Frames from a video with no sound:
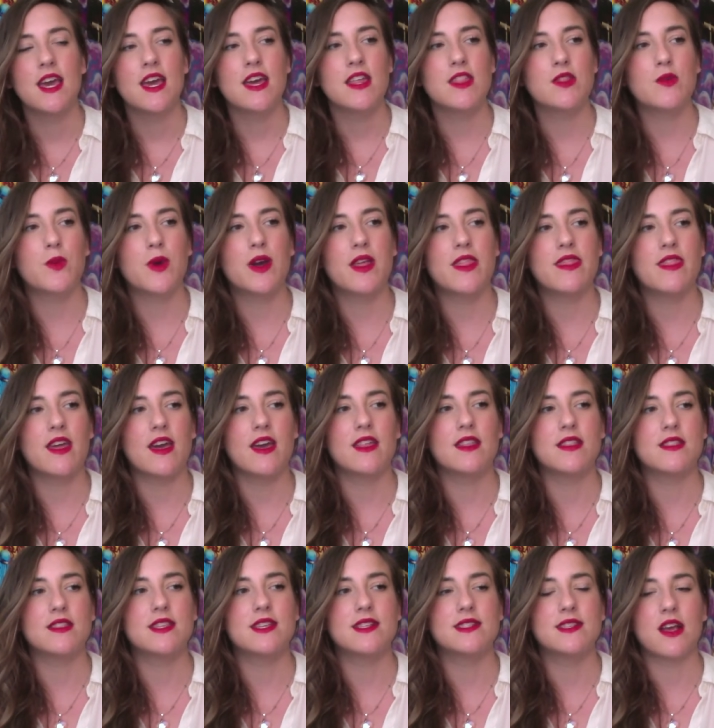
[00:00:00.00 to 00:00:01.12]
the one
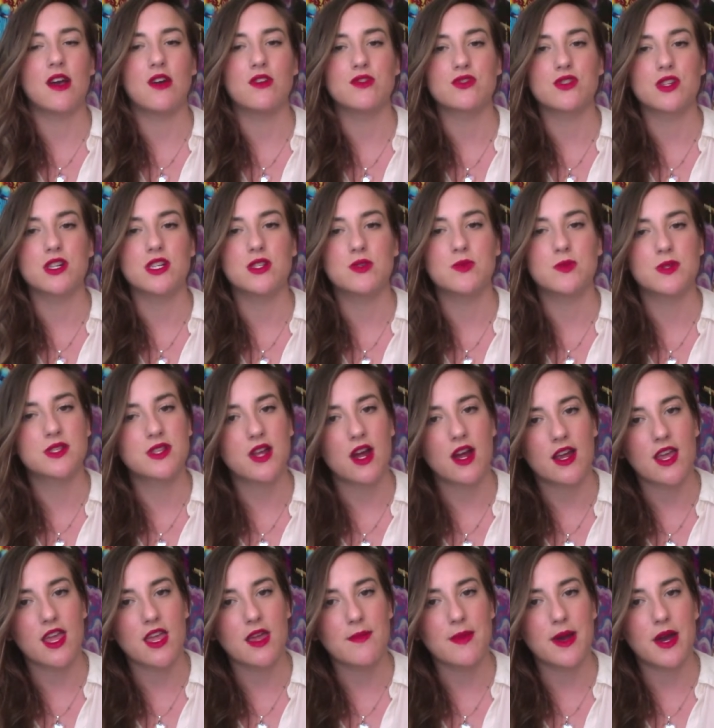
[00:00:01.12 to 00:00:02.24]
that Lisa Eldridge was
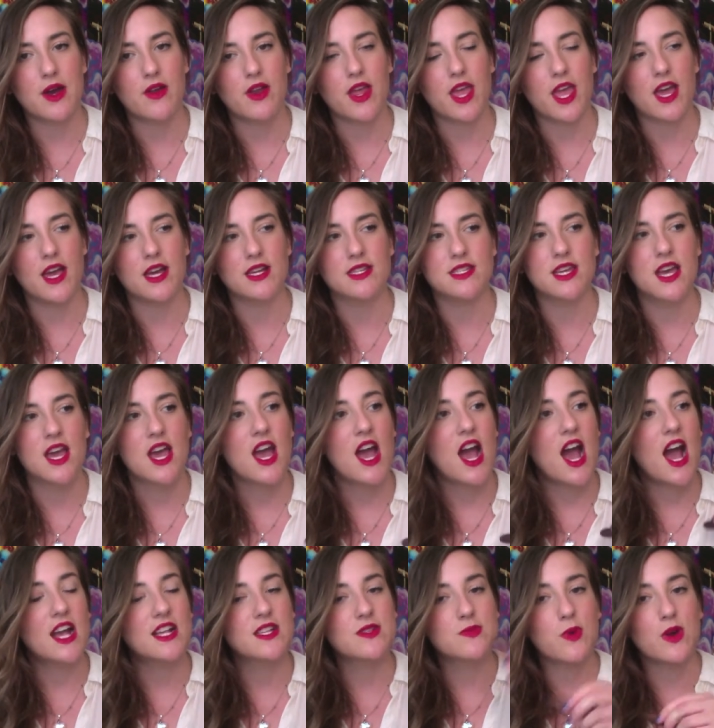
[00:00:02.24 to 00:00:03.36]
talking about. And
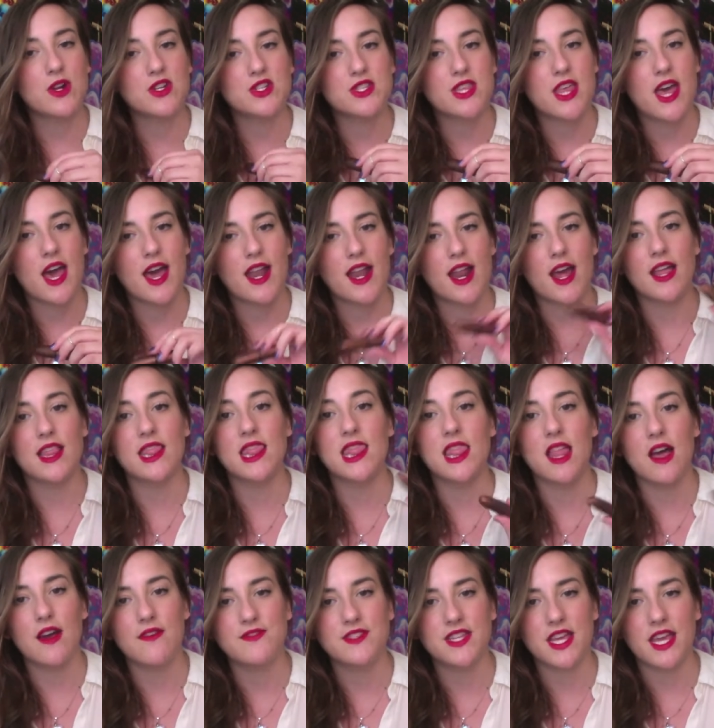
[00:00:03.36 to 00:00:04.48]
I swatched that, I
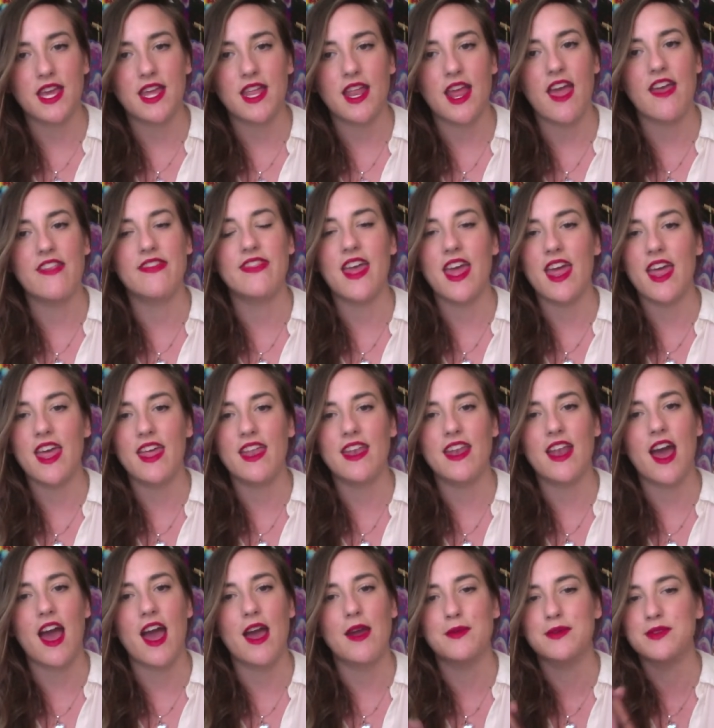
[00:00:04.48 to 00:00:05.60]
loved it, and then
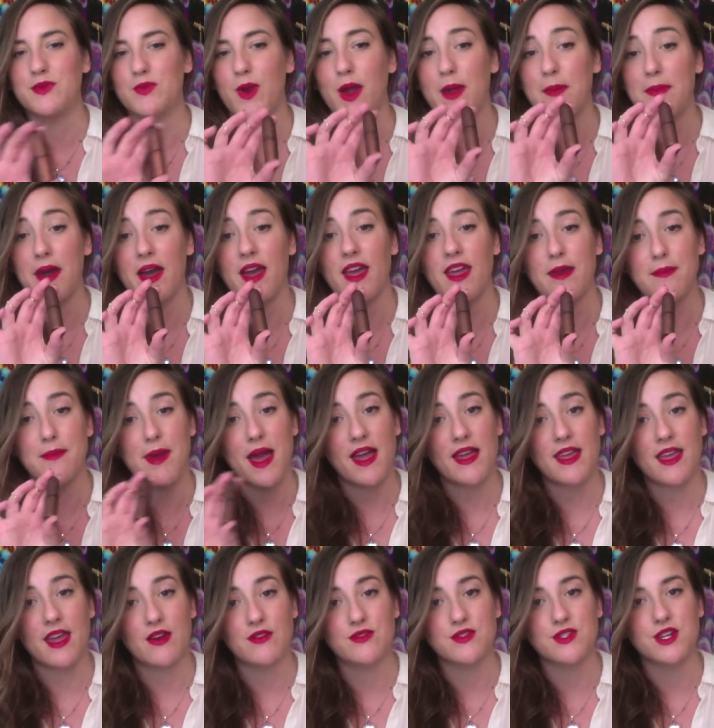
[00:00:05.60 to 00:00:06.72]
I was right by a MAC
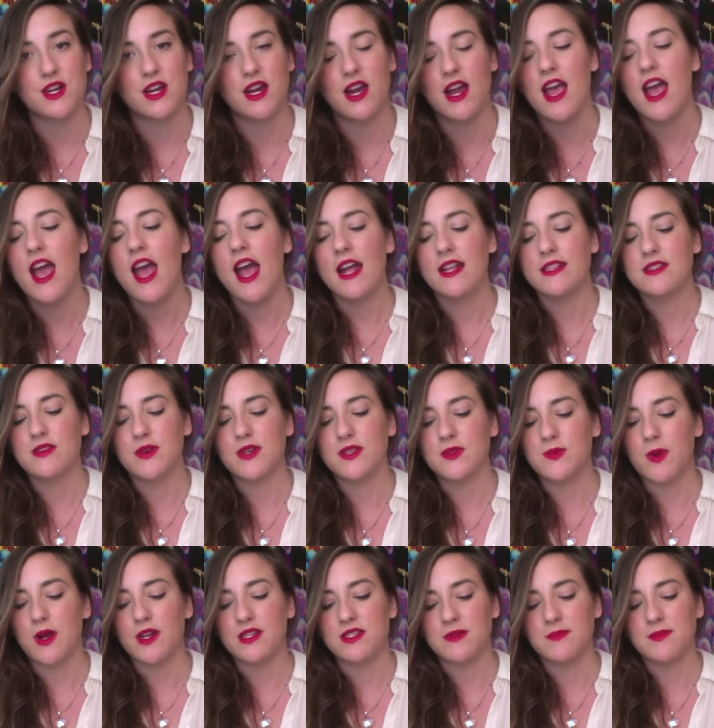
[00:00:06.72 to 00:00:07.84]
counter, so I
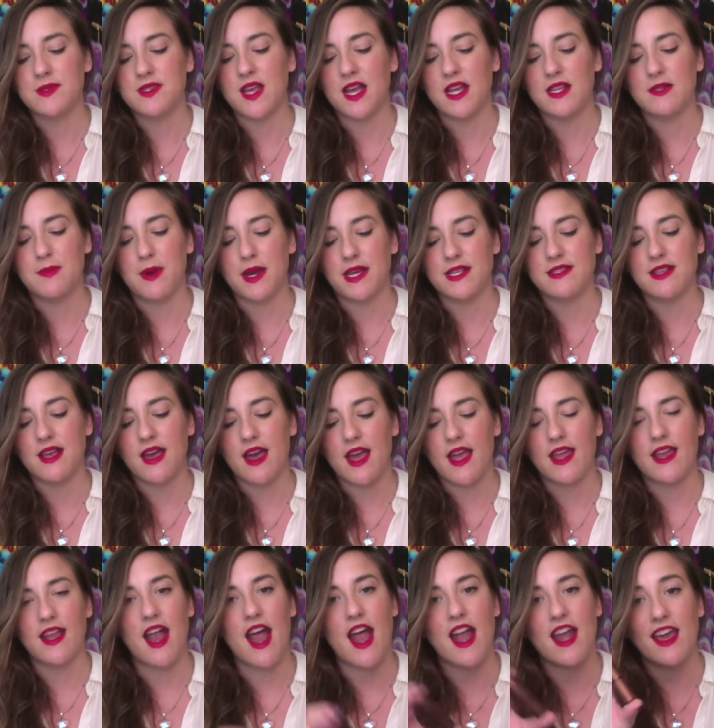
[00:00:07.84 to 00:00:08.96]
swatched them side by
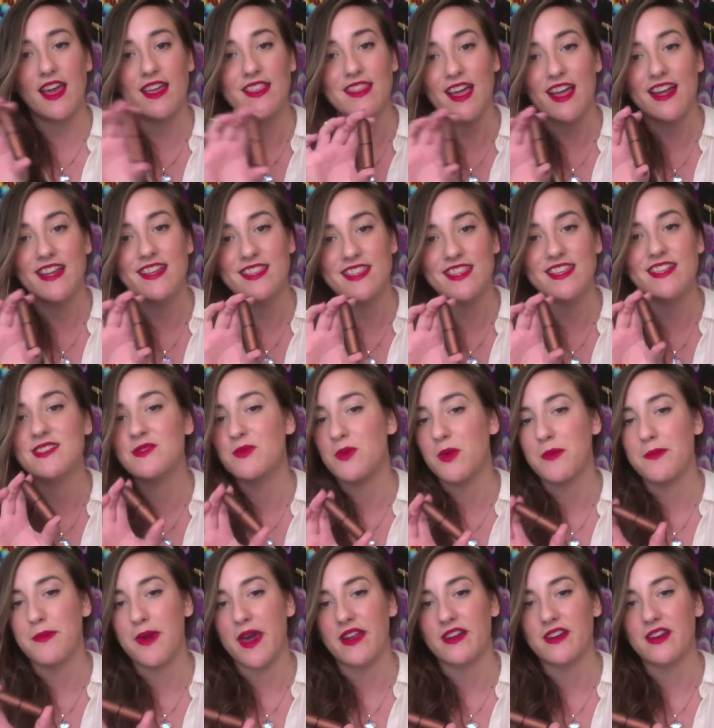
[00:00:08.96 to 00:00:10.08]
side, and I liked this
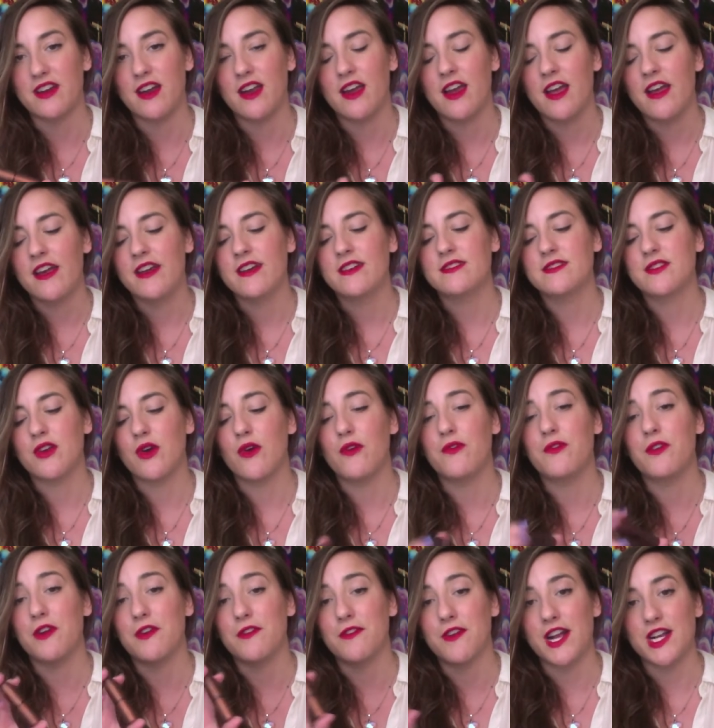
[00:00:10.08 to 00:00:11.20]
one better. So
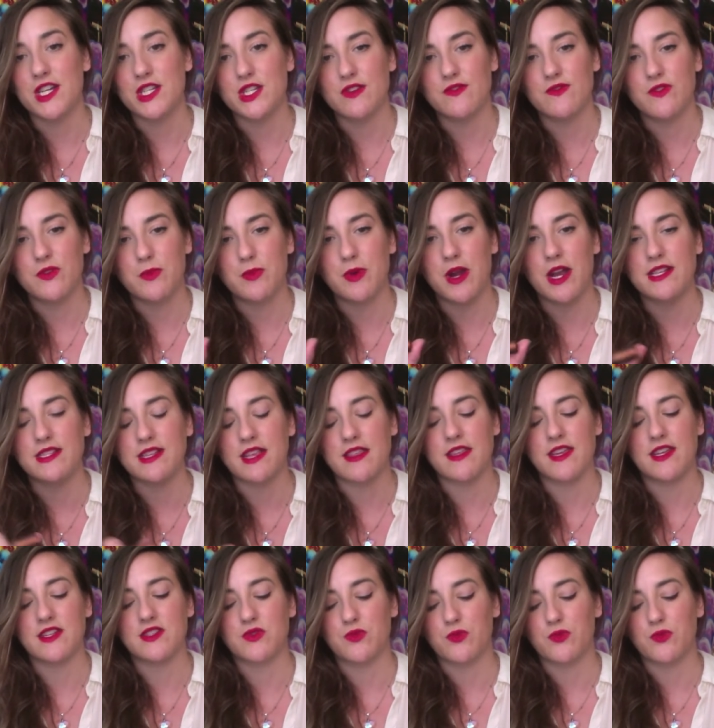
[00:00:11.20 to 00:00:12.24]
for a fraction of the price, I think it's a